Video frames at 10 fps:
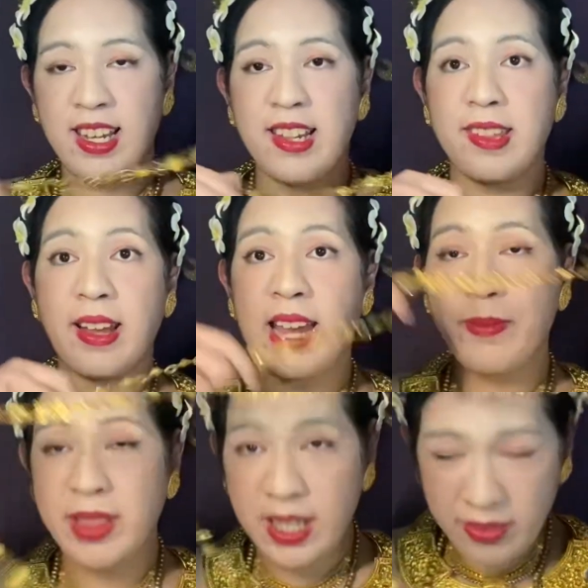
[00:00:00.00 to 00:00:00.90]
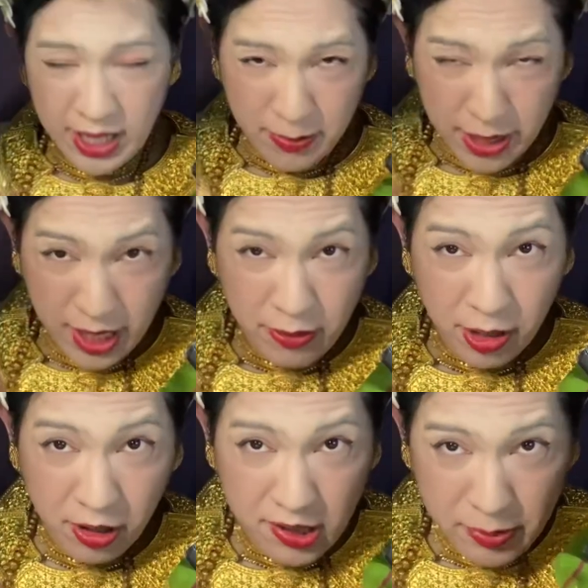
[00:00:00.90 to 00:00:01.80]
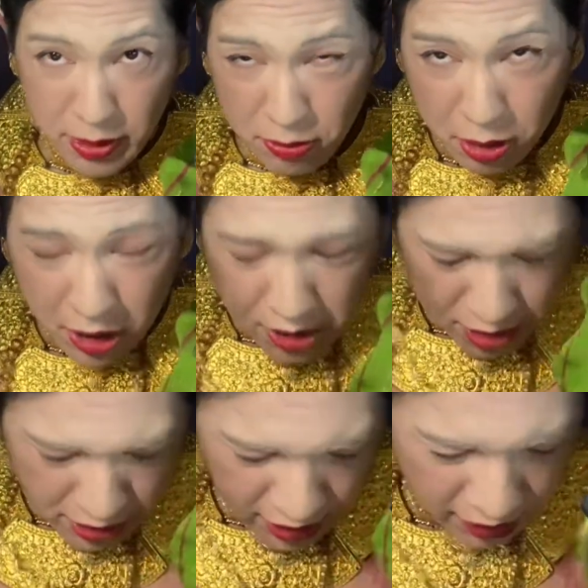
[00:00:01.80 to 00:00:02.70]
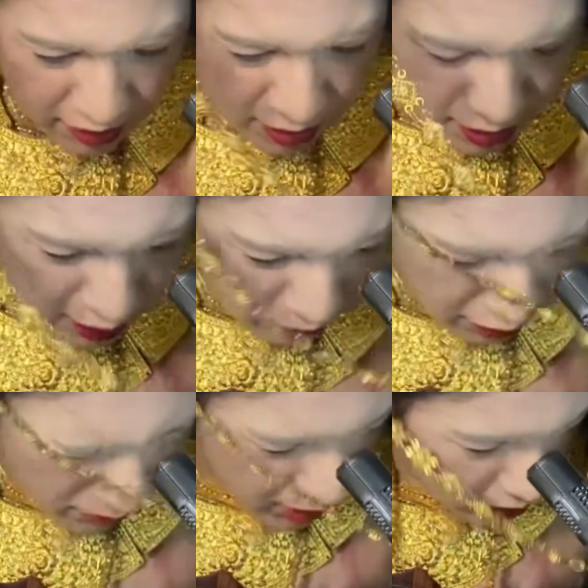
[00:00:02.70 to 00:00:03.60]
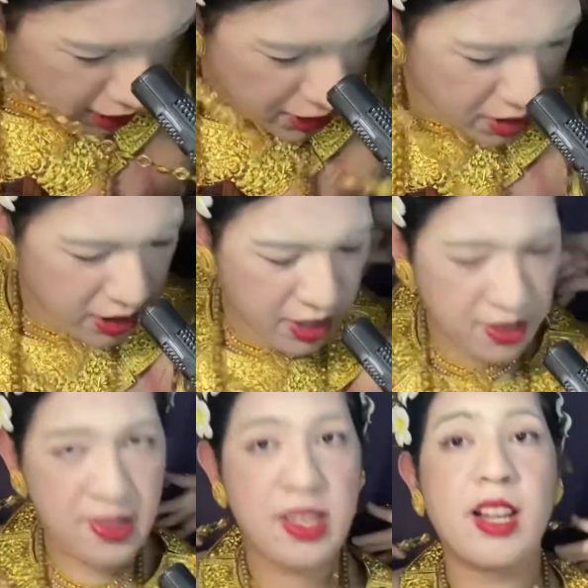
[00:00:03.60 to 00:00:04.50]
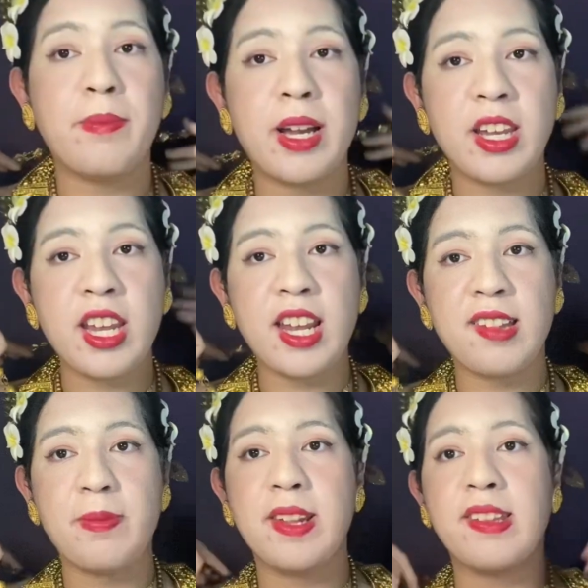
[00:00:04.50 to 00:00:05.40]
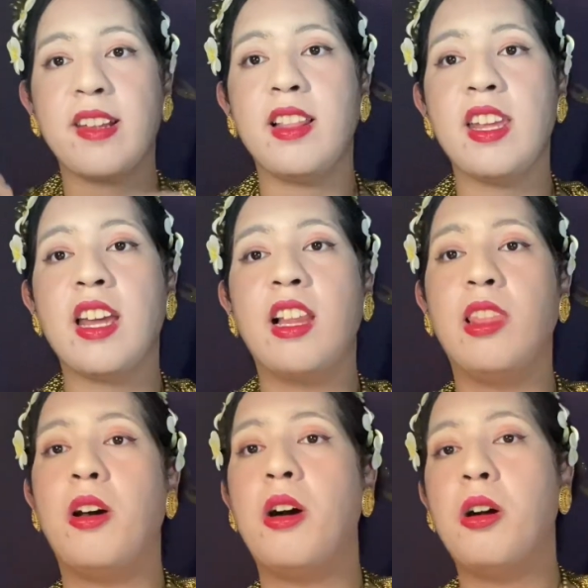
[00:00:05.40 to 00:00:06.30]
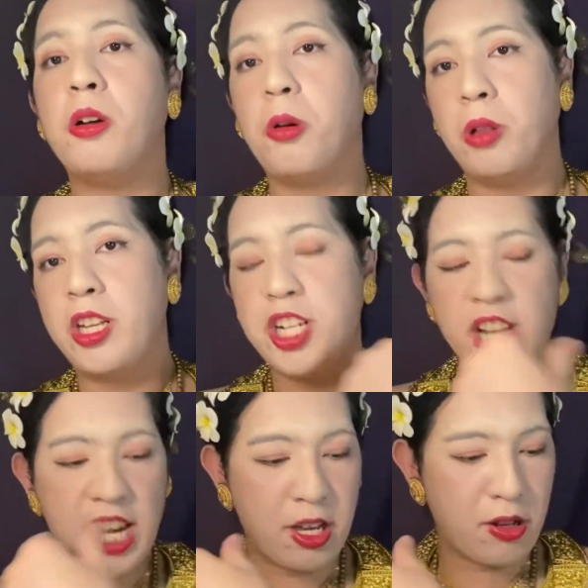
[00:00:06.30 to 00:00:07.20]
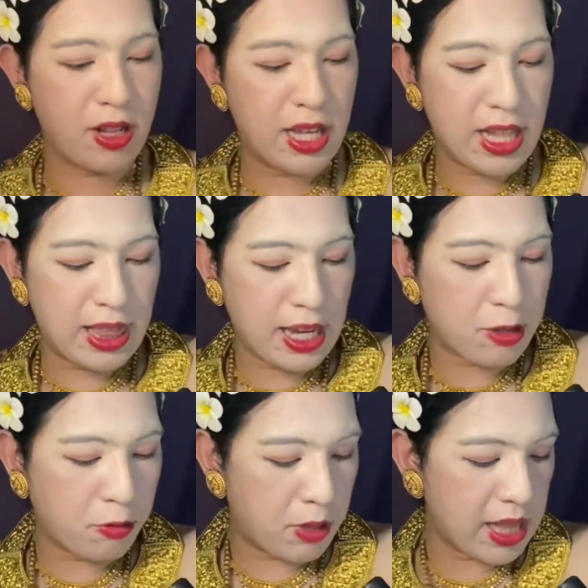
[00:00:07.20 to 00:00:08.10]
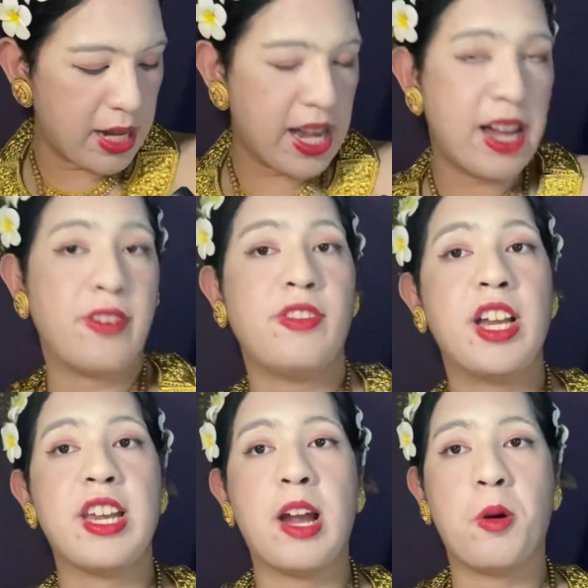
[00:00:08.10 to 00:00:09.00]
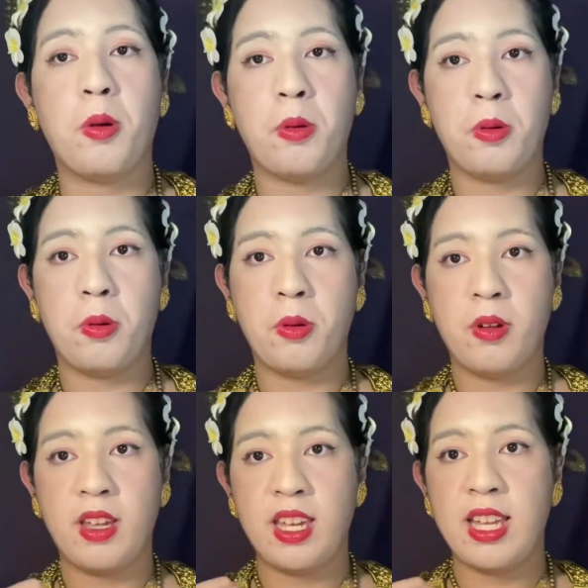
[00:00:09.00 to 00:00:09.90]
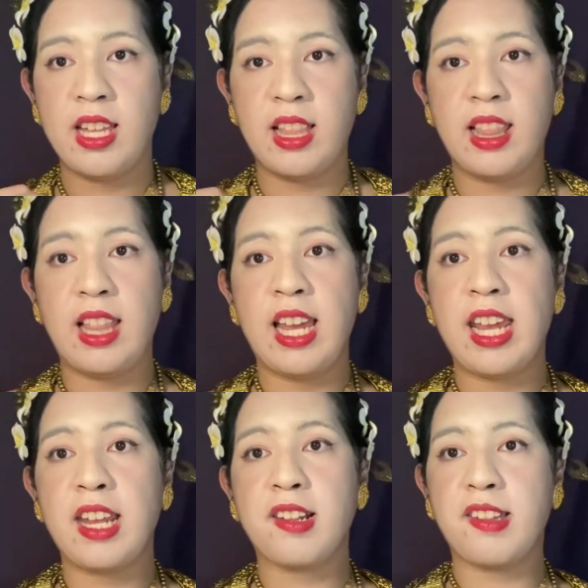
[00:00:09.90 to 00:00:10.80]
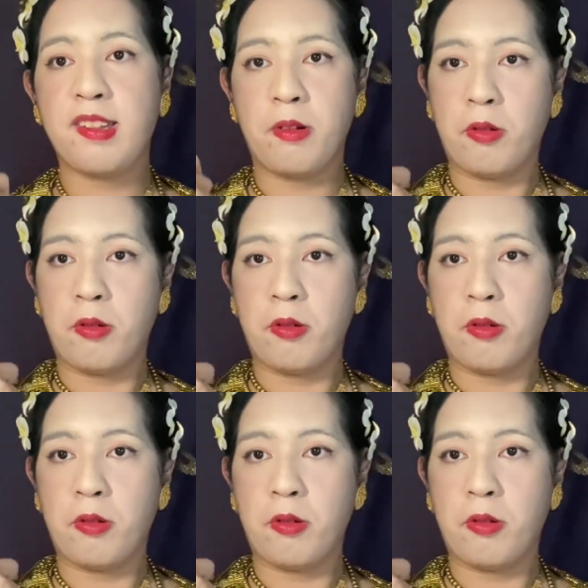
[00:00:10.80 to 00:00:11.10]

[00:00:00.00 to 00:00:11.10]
So I believe the kamagi would also be worn during formal occasions. The kamagi is basically a long gold chain, like what I have right now. Like so.